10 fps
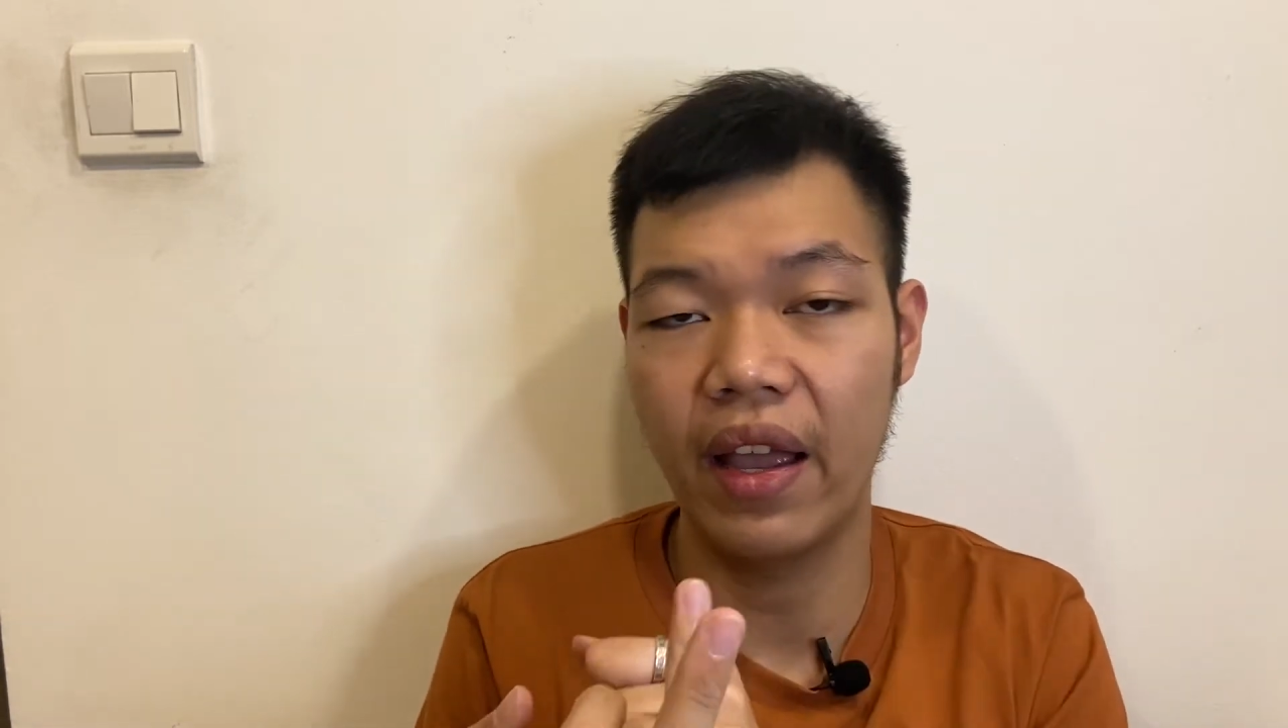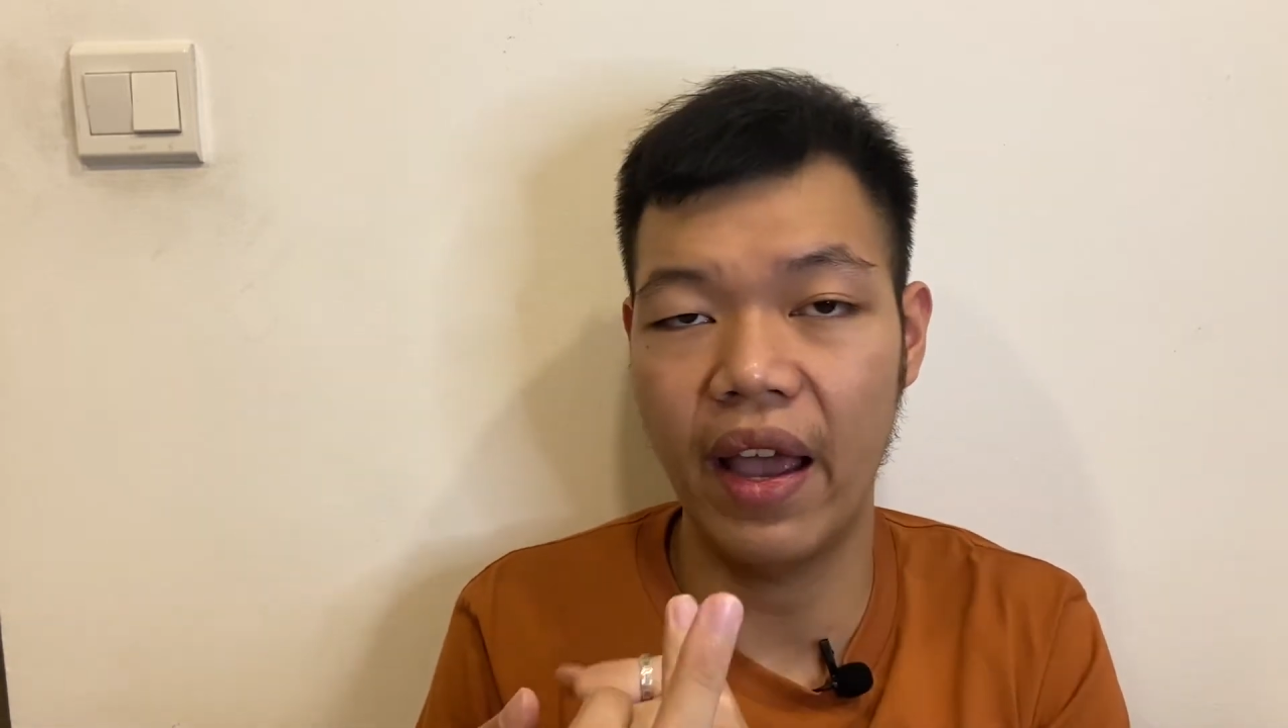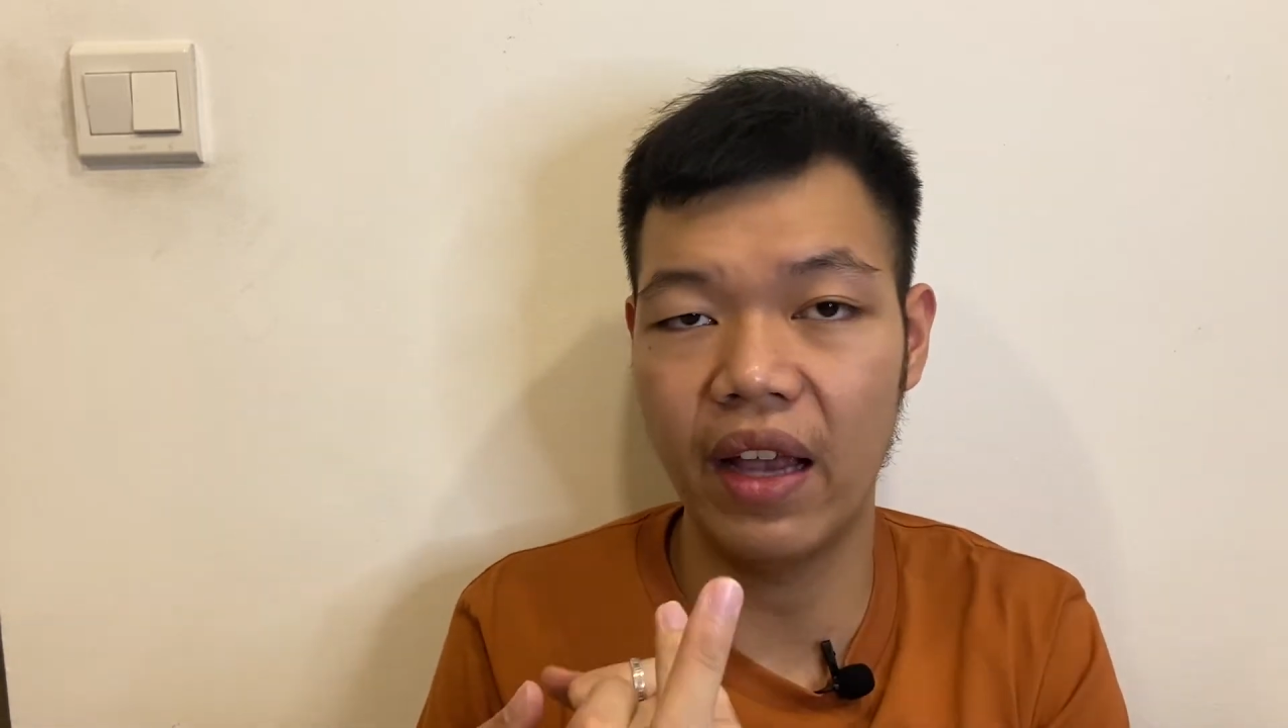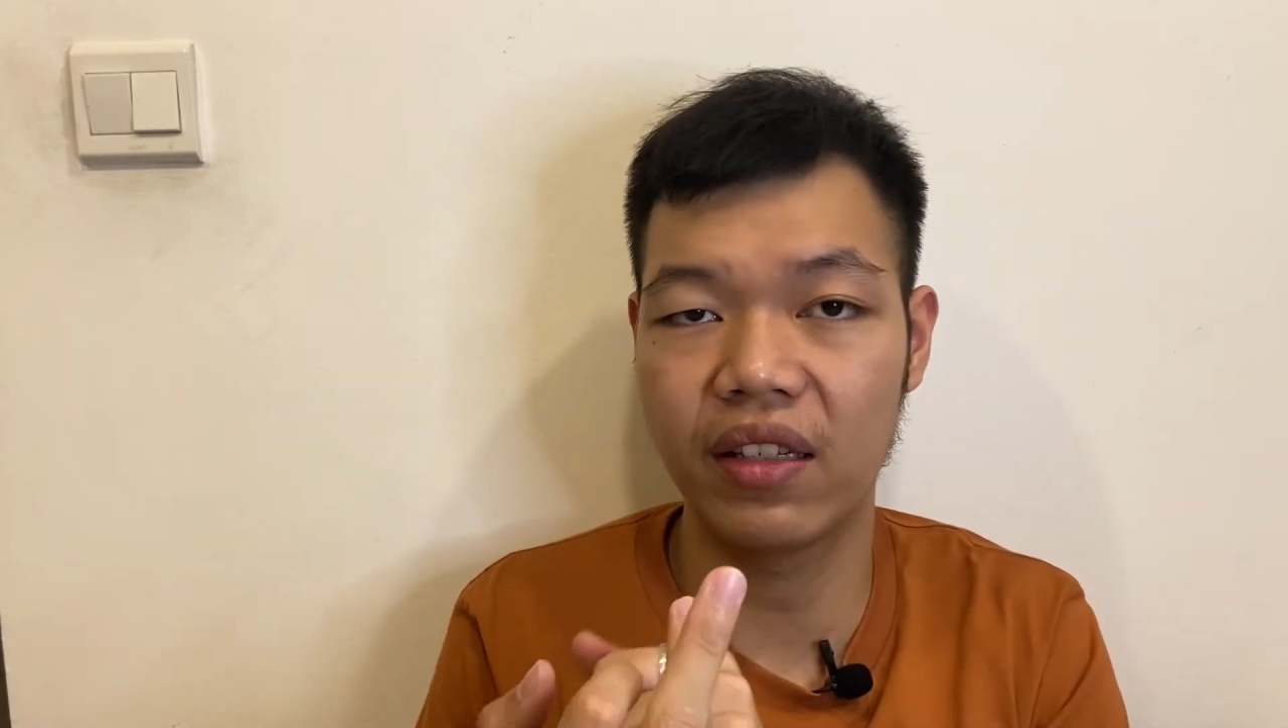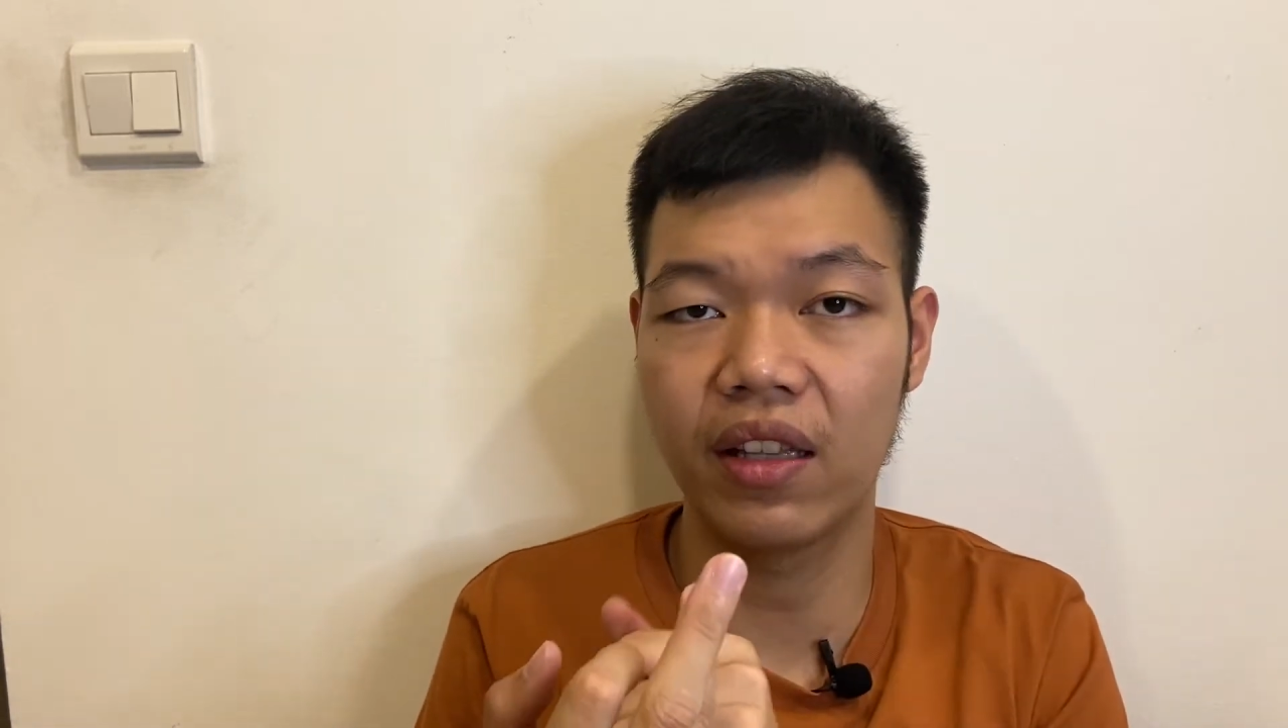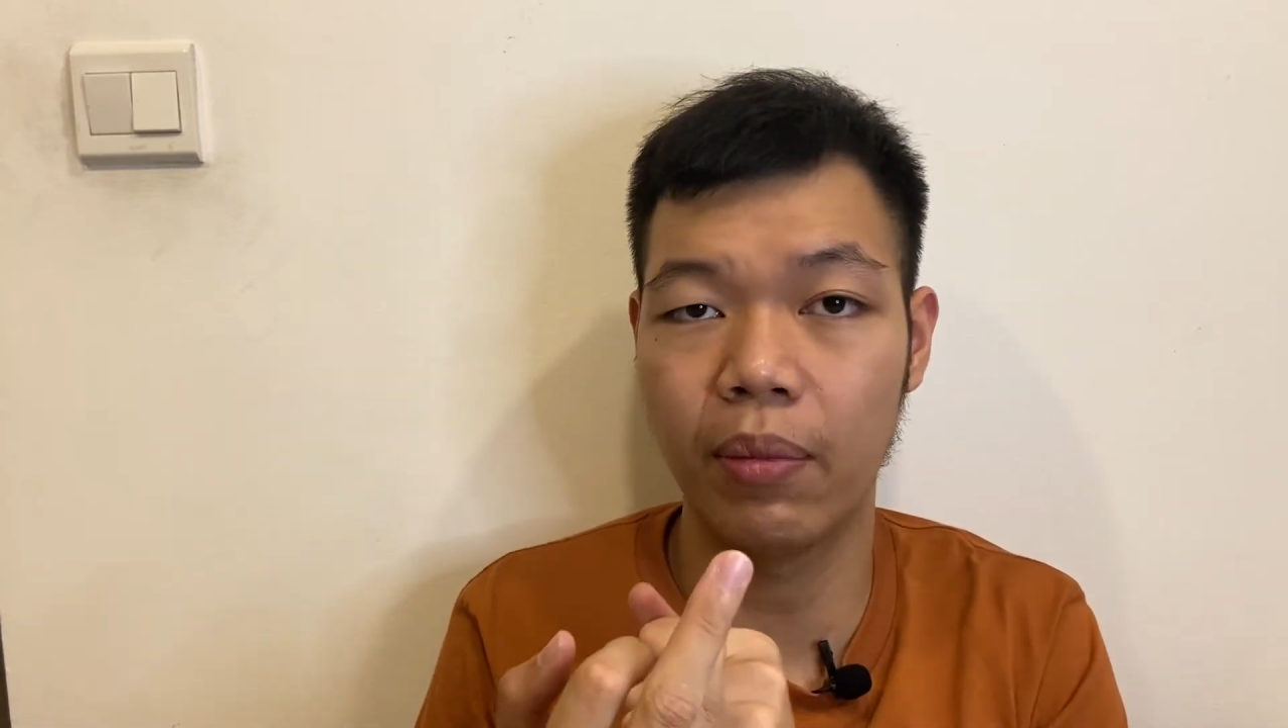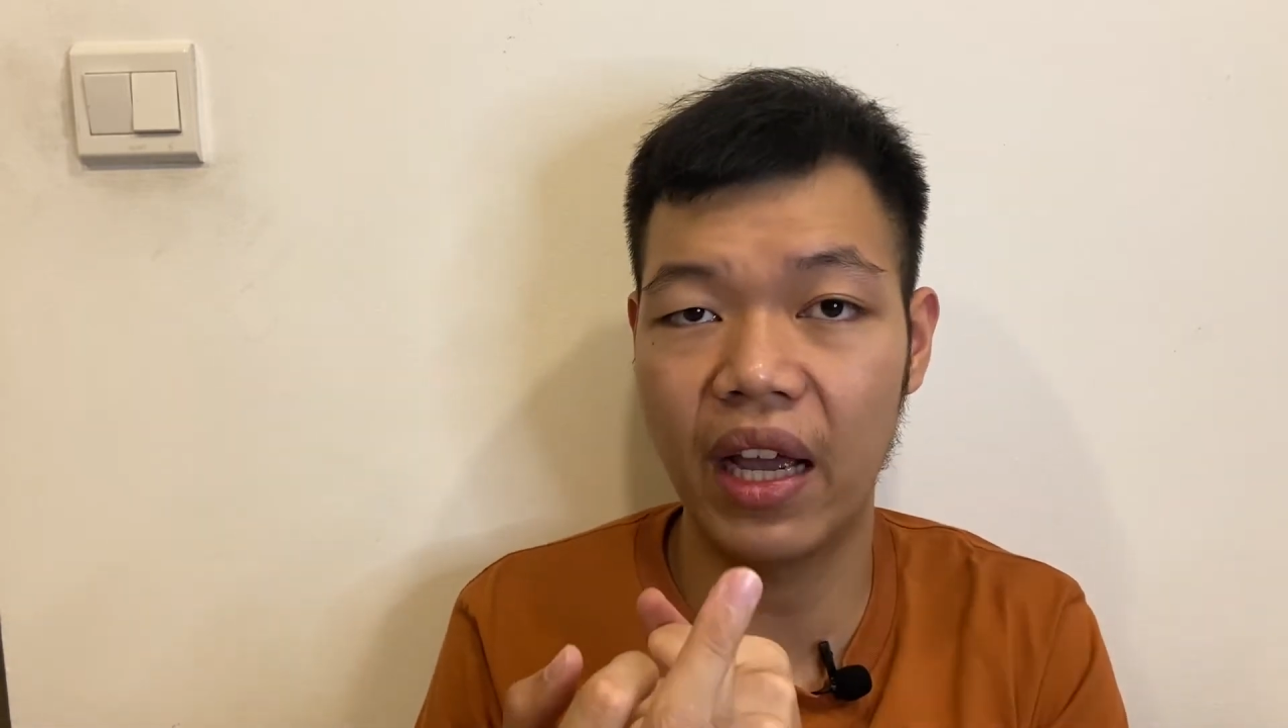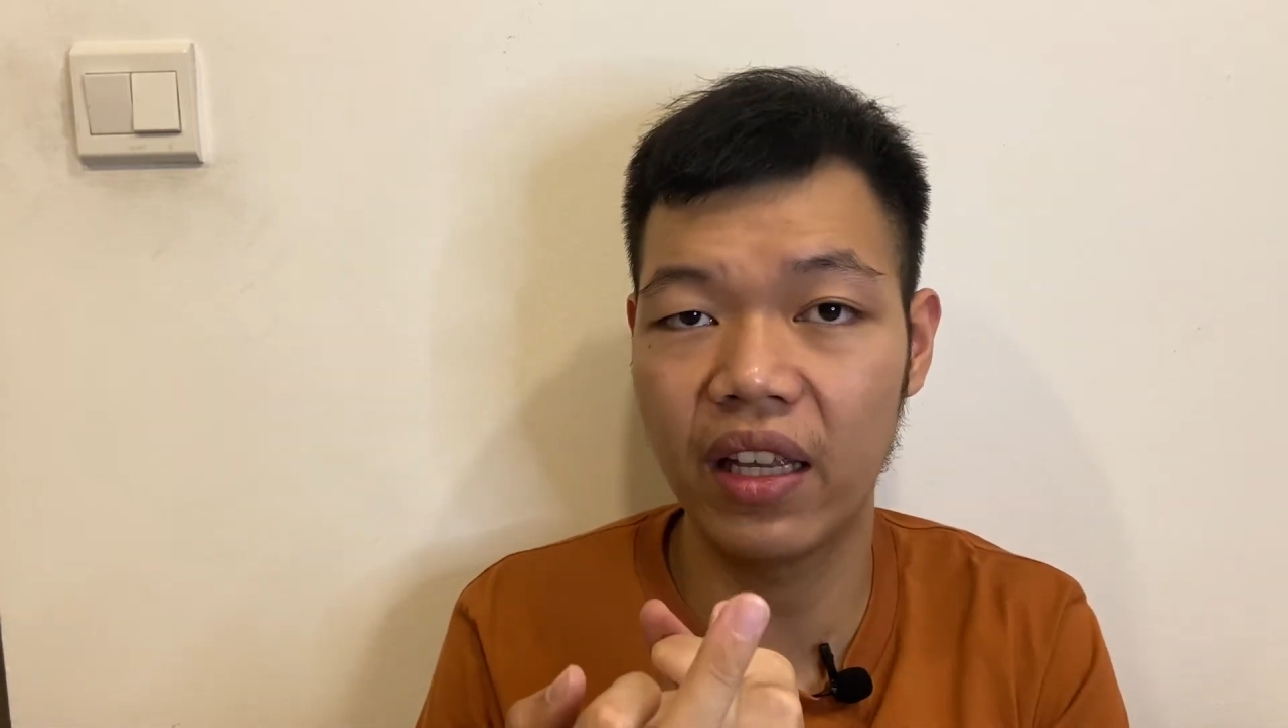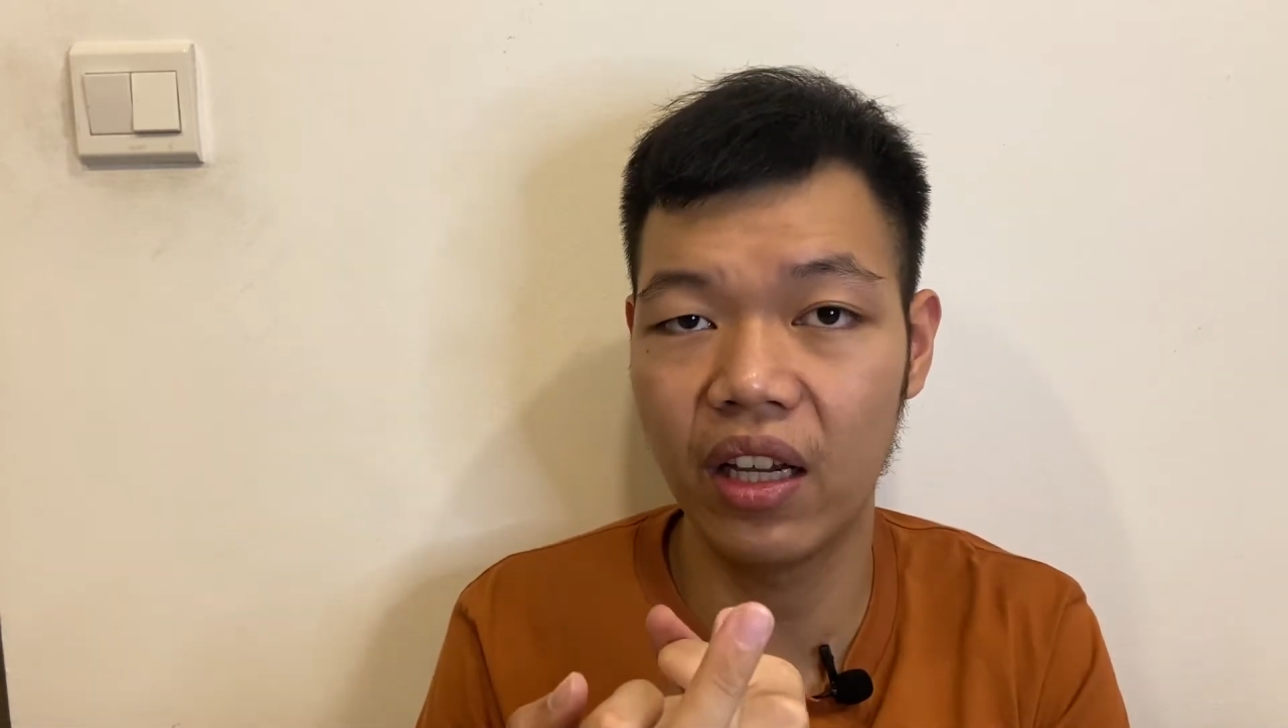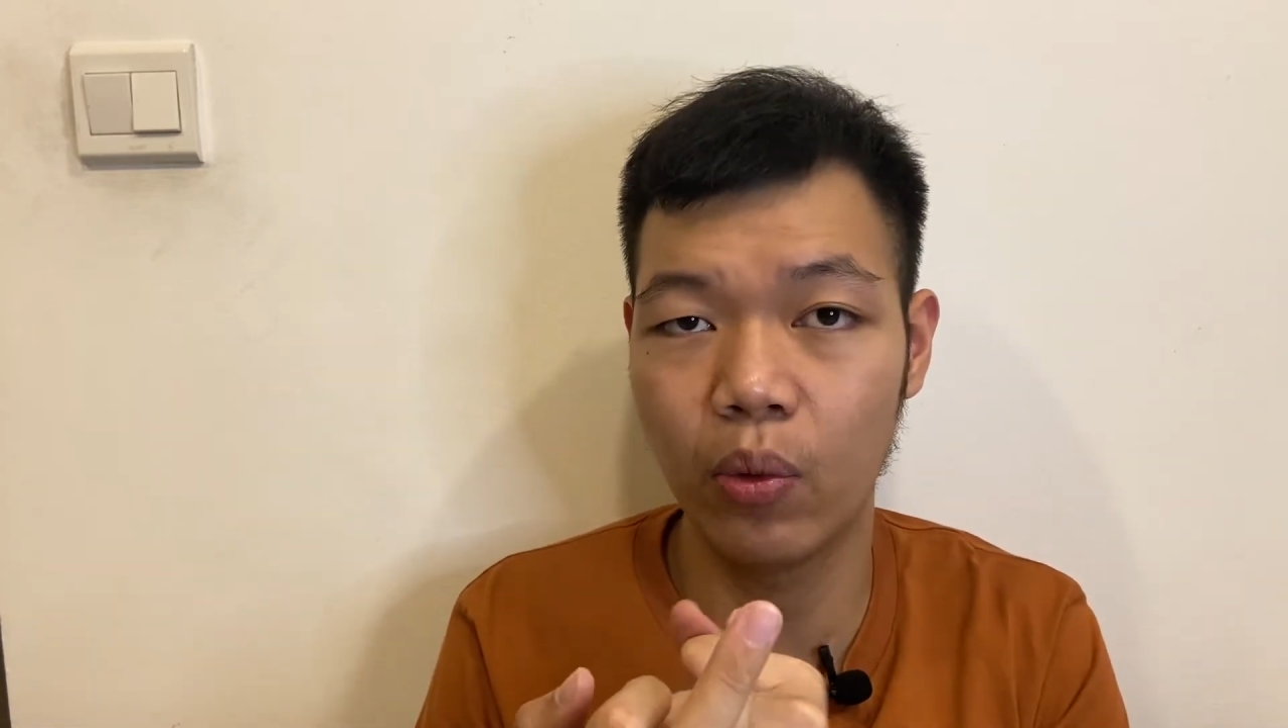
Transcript: as the buyer,